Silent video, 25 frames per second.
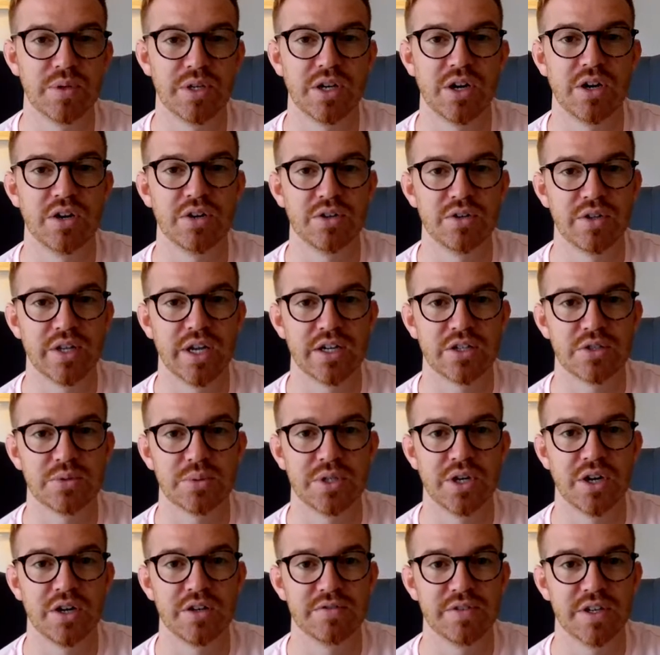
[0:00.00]
we can't do that because we
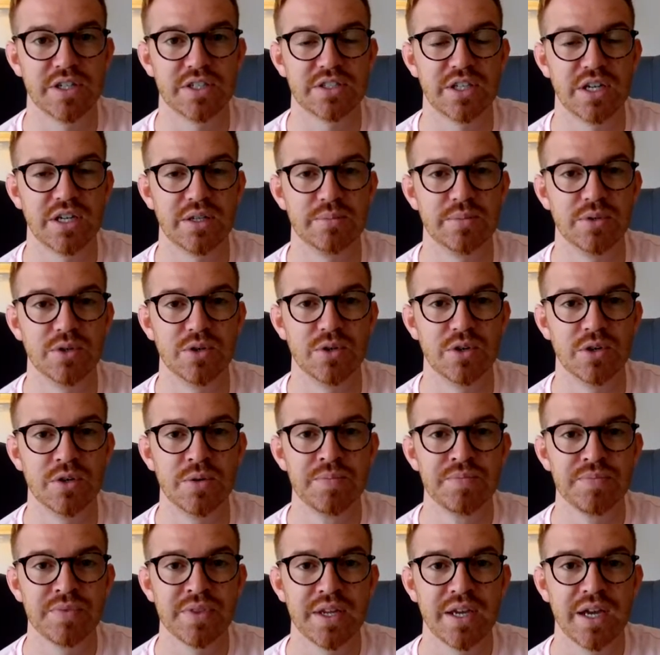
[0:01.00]
can't invest
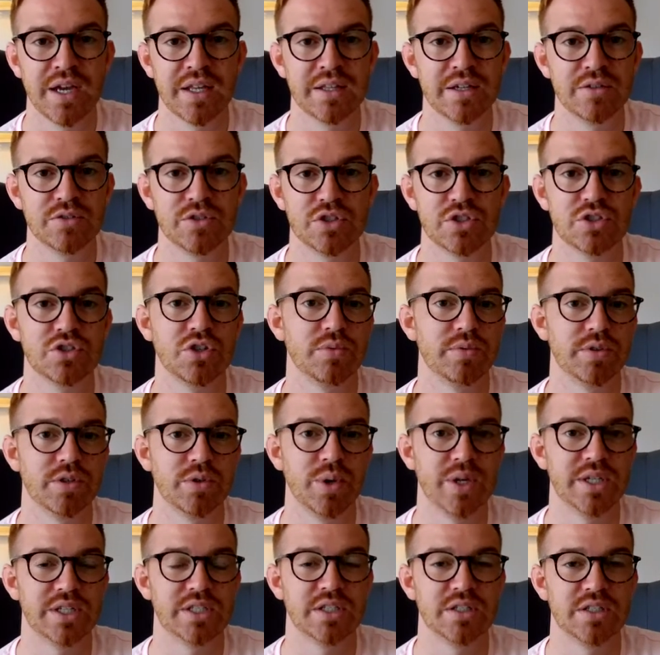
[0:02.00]
anymore, and they'll just stop
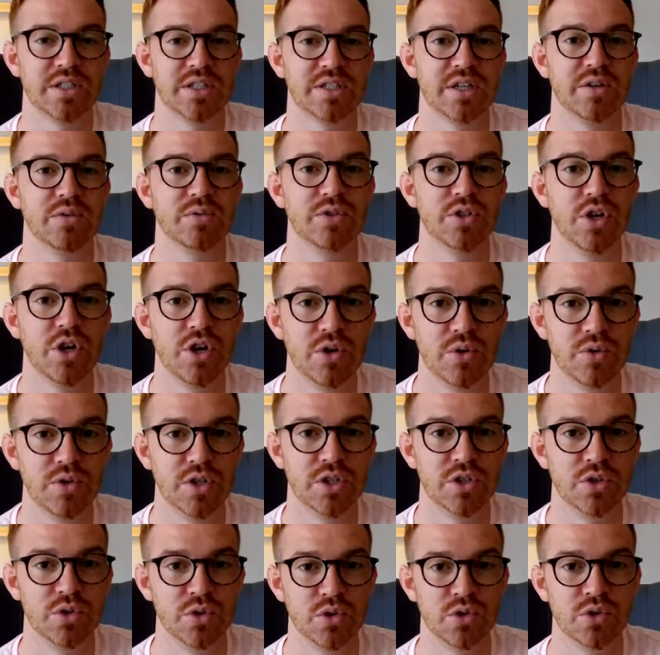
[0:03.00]
requesting, because they'll know
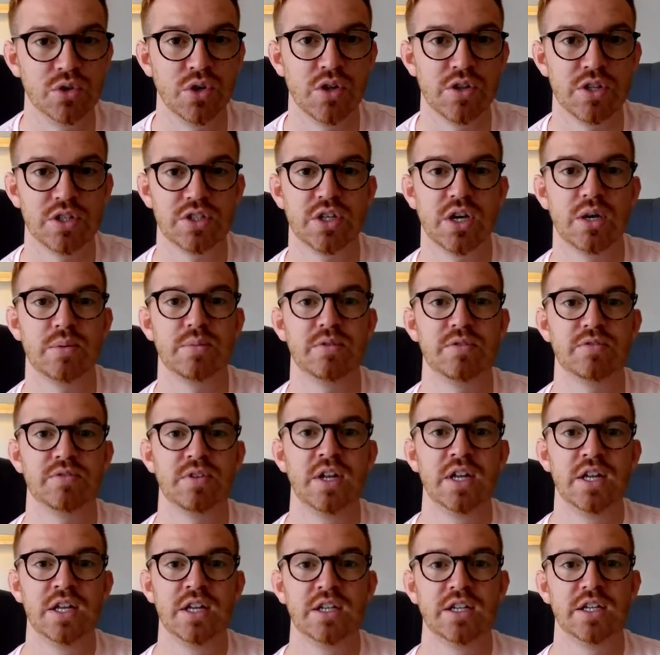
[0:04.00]
that you're not the type of
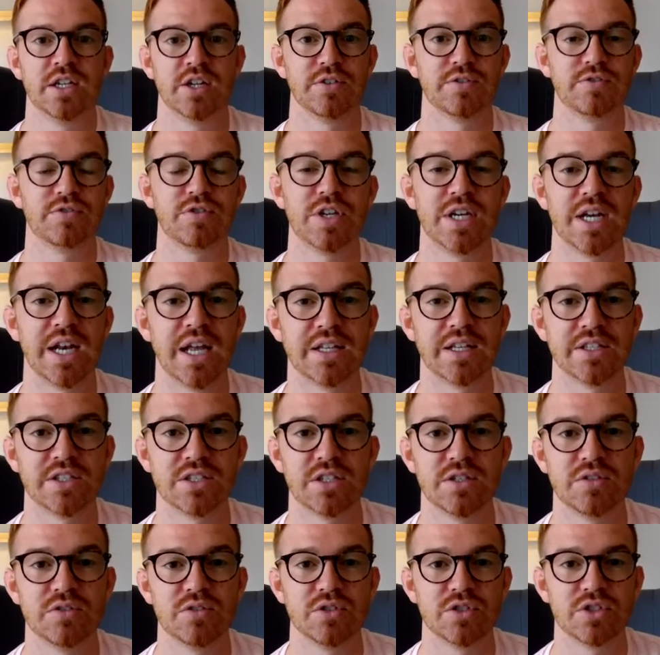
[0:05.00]

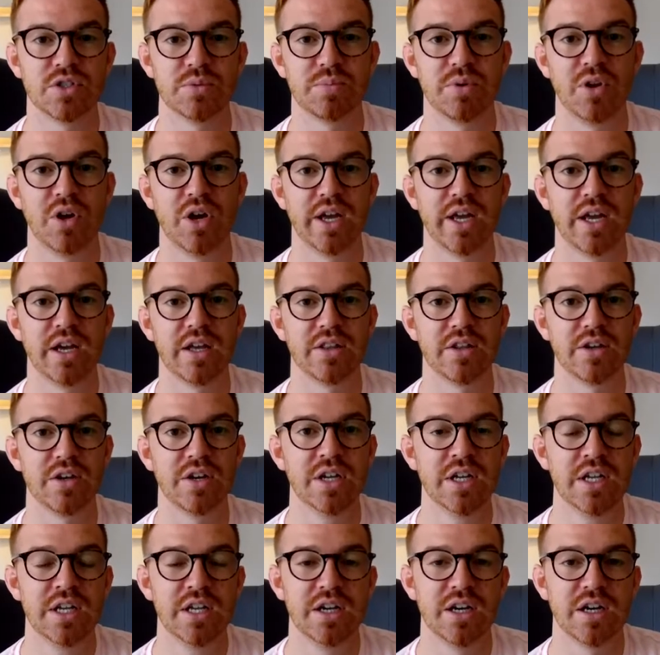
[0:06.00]
freelancer or supplier that
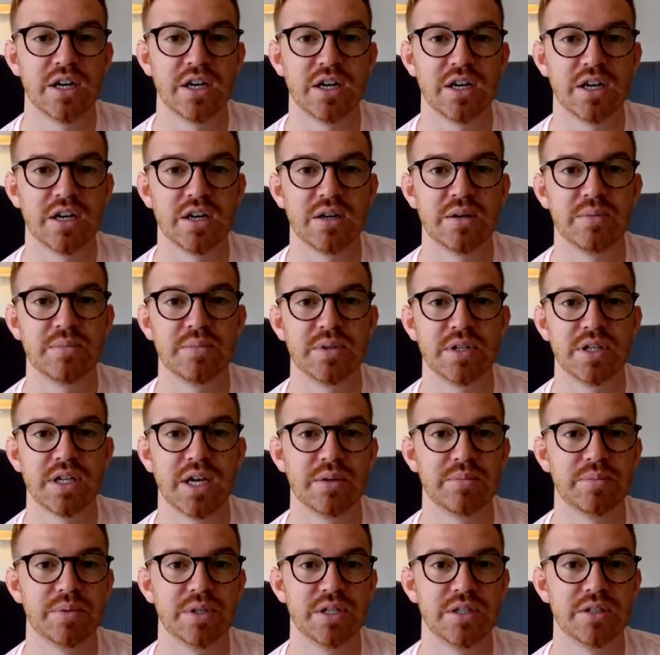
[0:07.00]

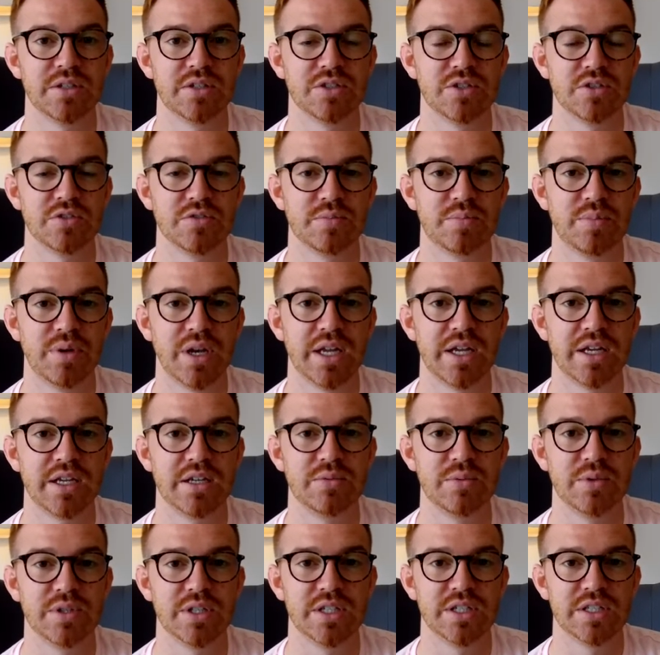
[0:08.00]
can be sort of
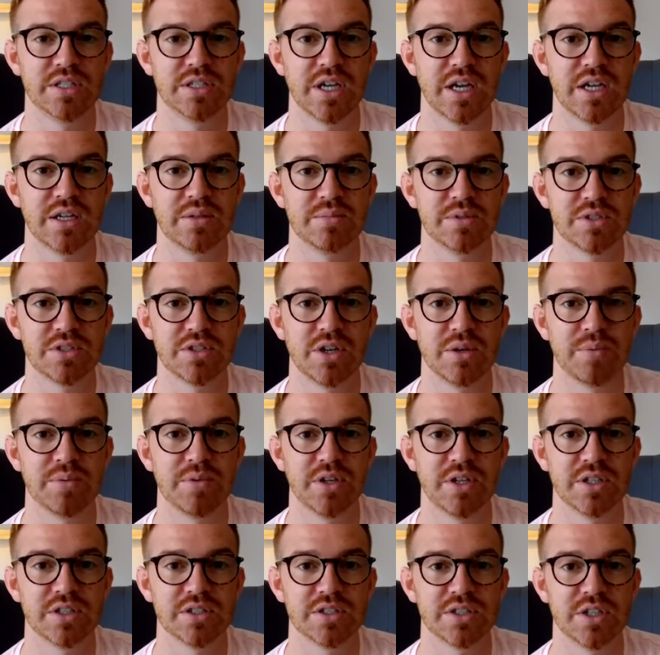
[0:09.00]
played with these games type
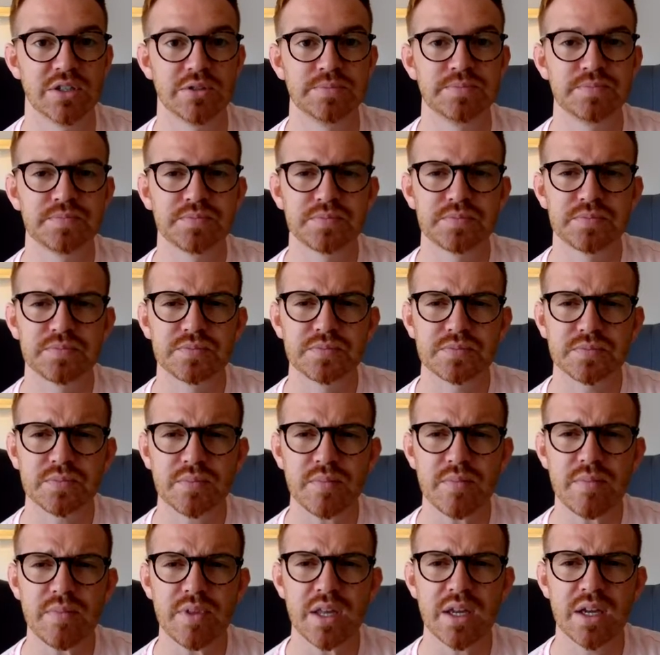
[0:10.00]
thing. So
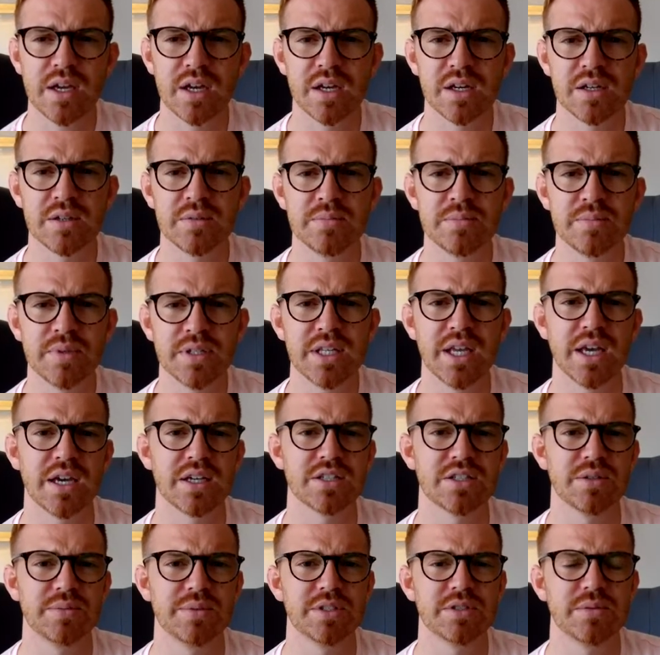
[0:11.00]

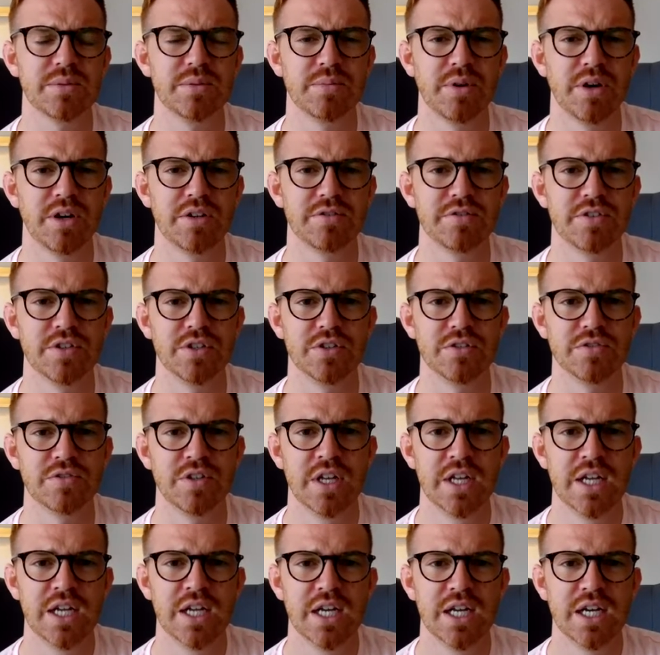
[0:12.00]
something to be mindful of.
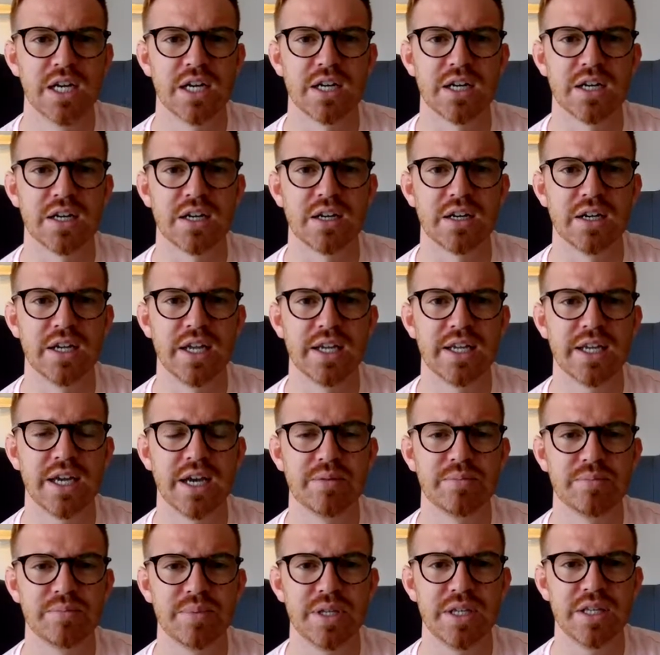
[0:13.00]
It
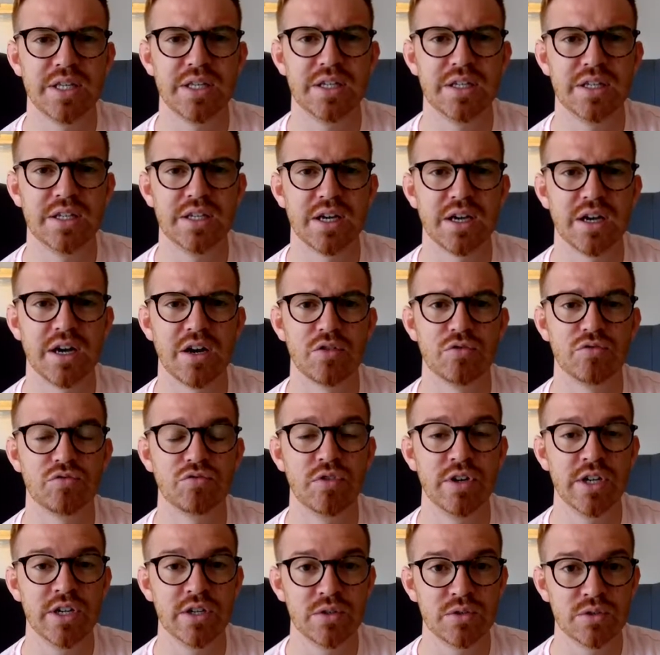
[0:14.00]
can be
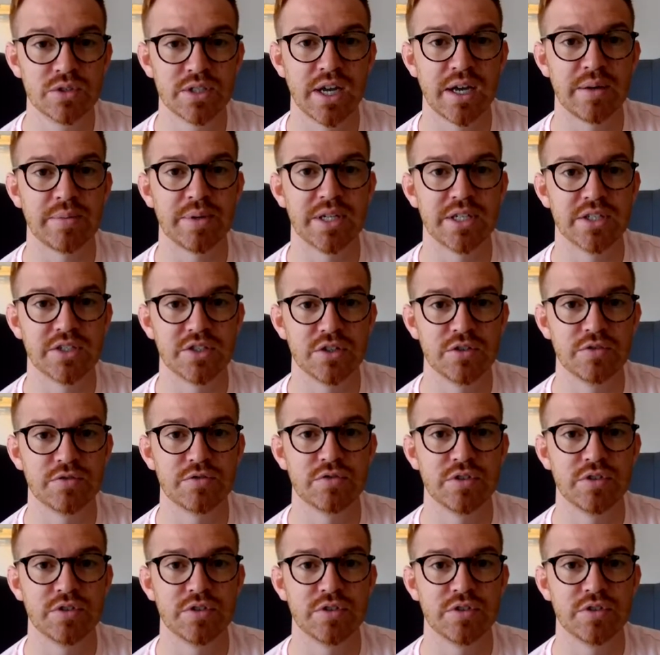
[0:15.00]
real damage